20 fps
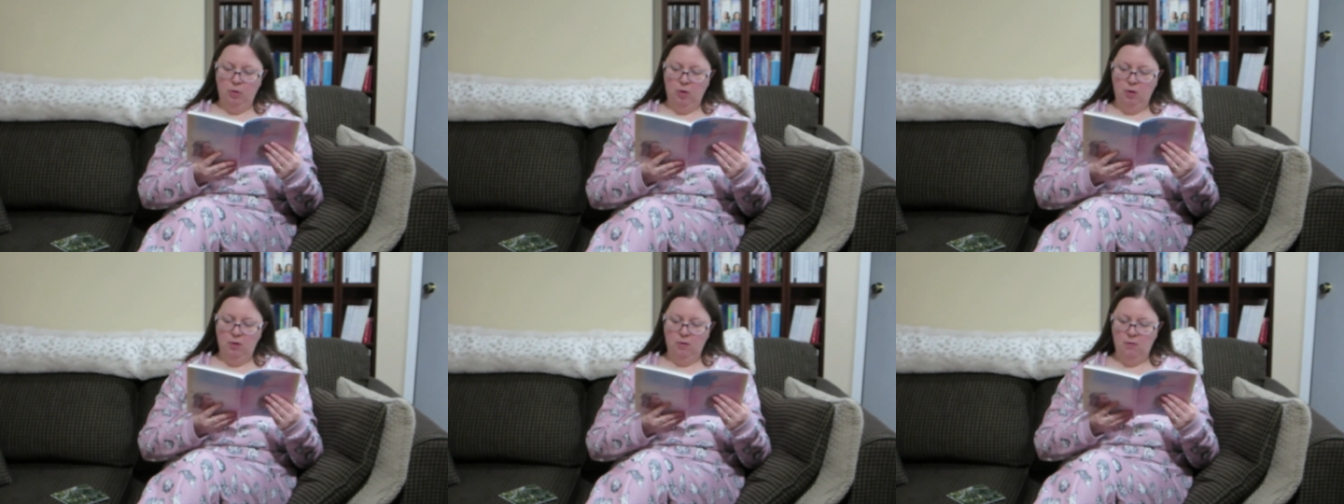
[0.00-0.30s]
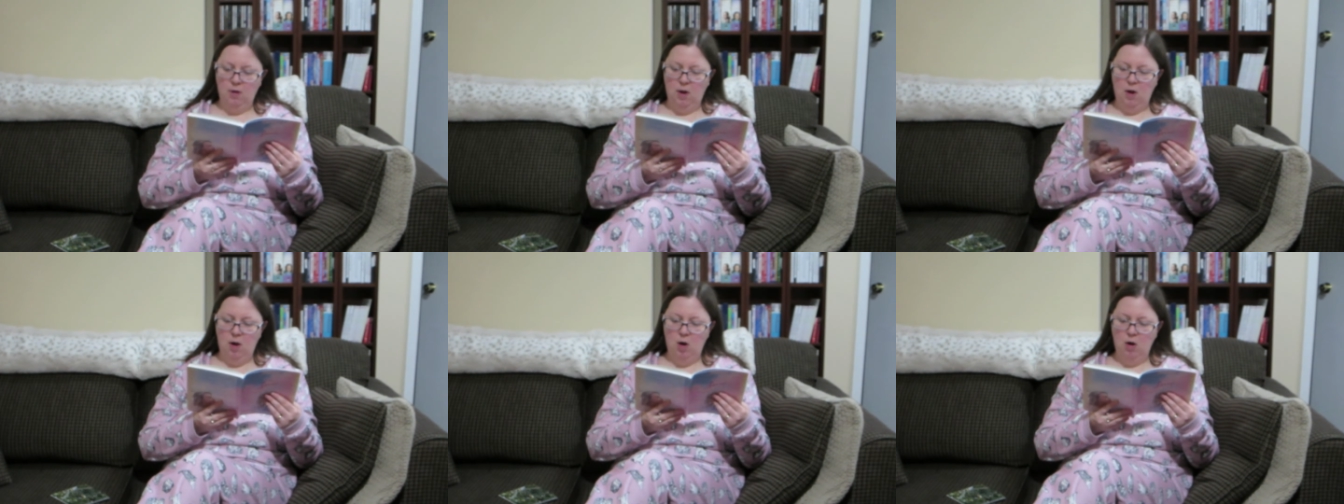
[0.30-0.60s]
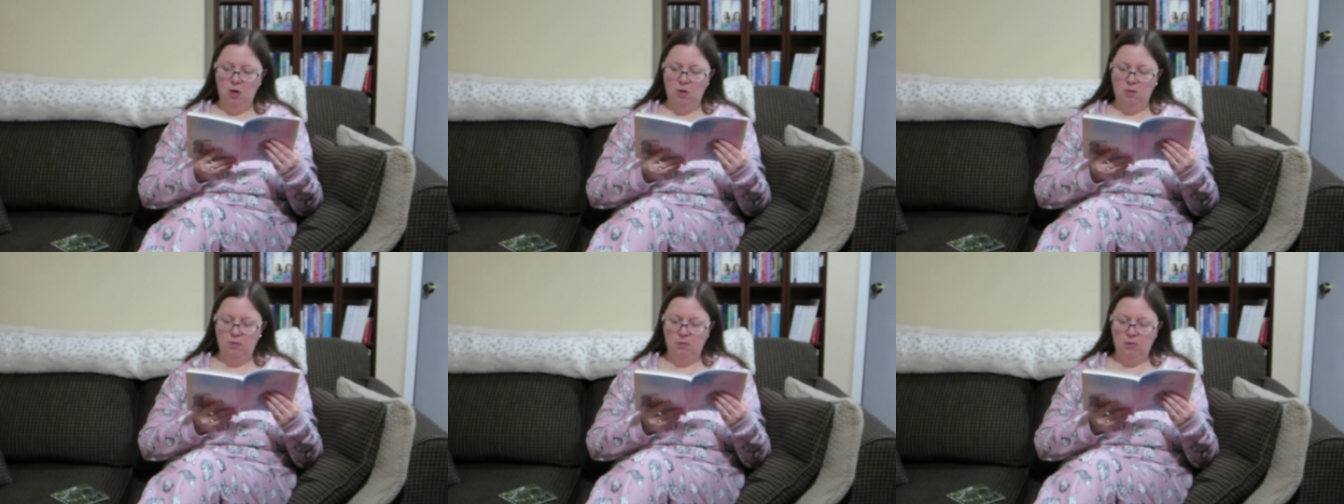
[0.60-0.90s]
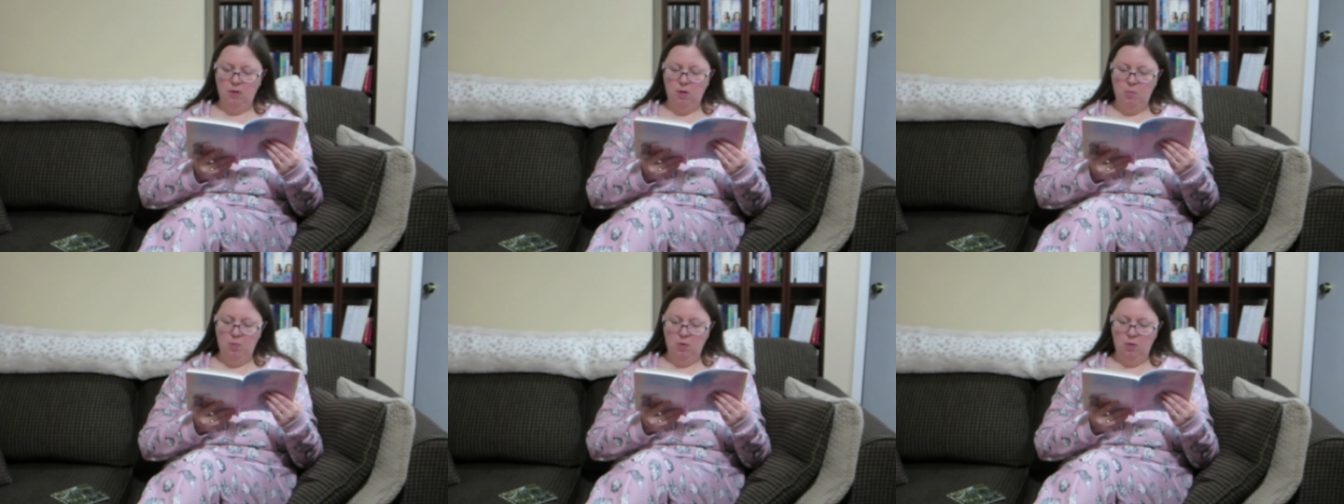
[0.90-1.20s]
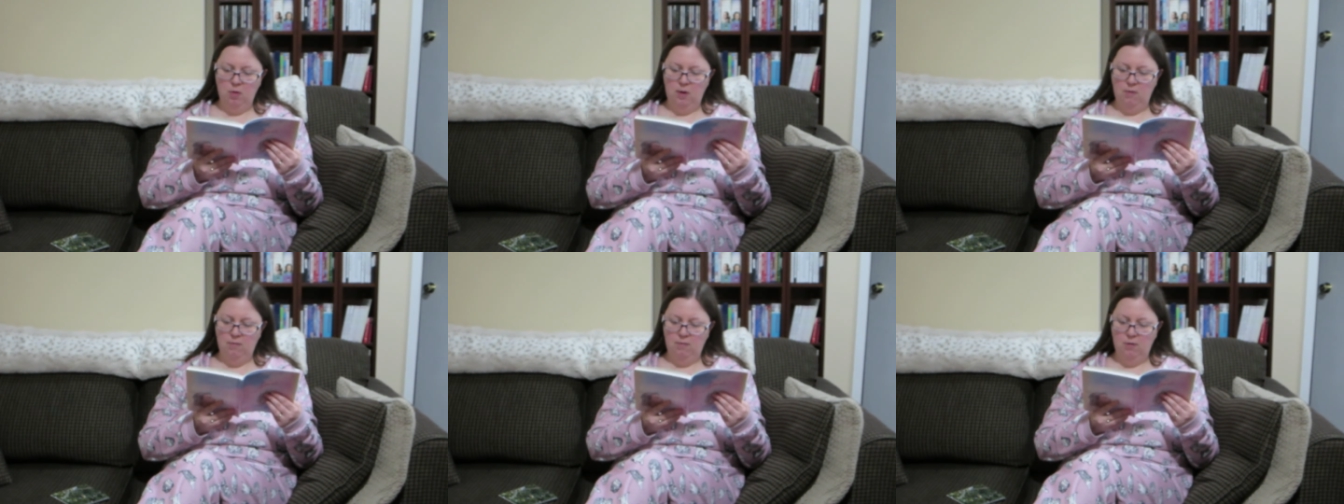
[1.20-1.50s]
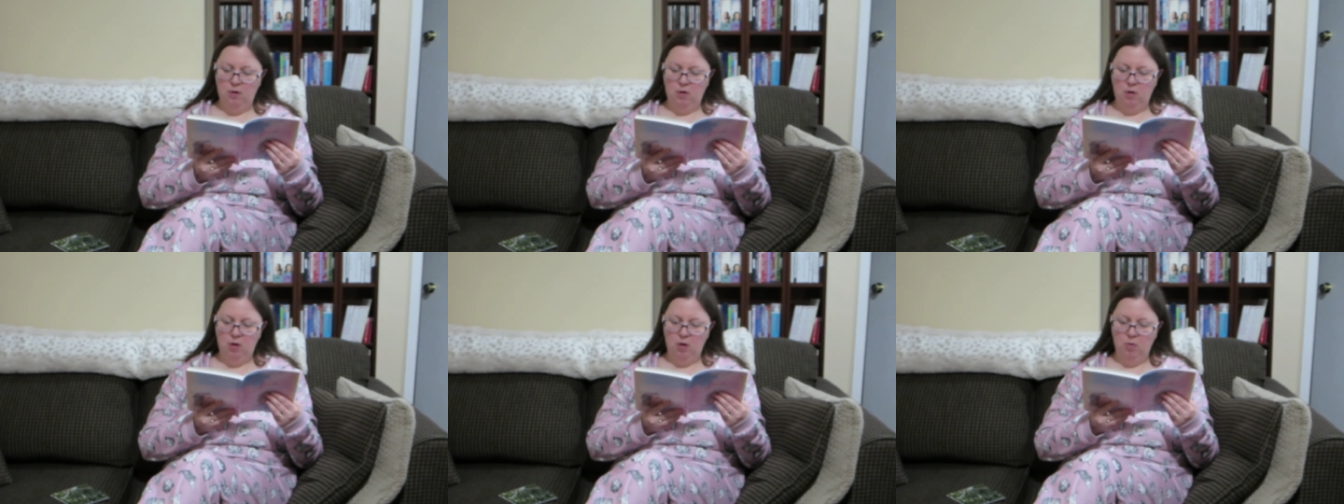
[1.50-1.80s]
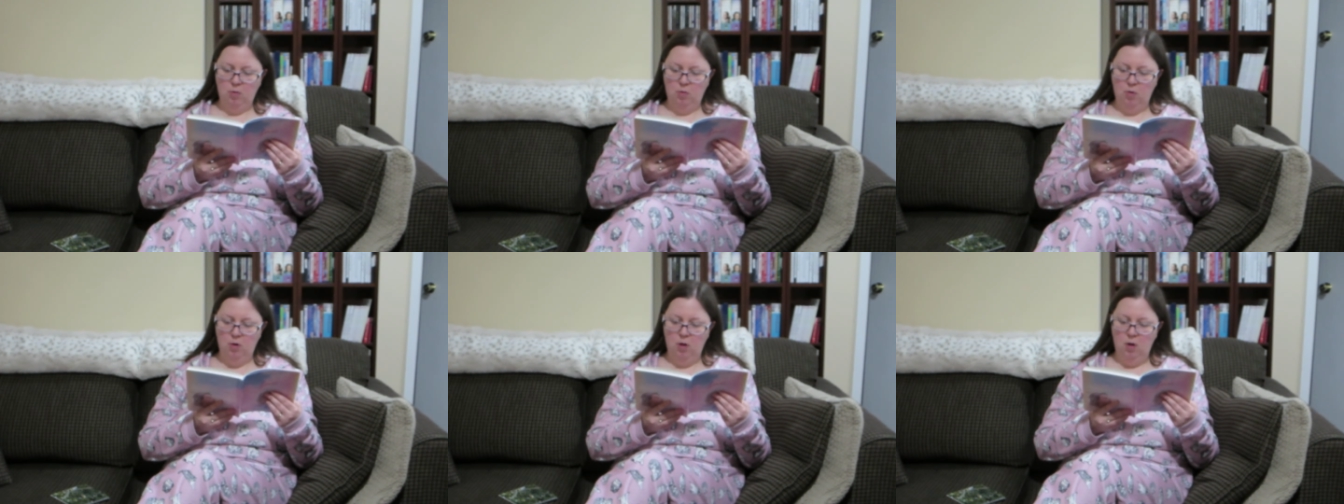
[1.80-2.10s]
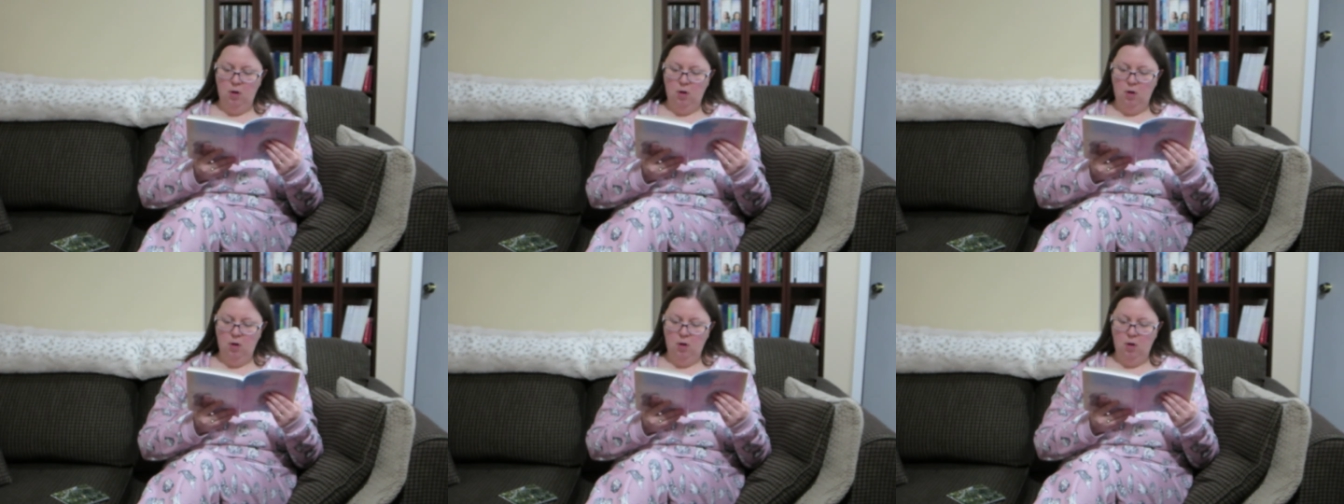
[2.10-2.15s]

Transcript: because I honestly believed in you.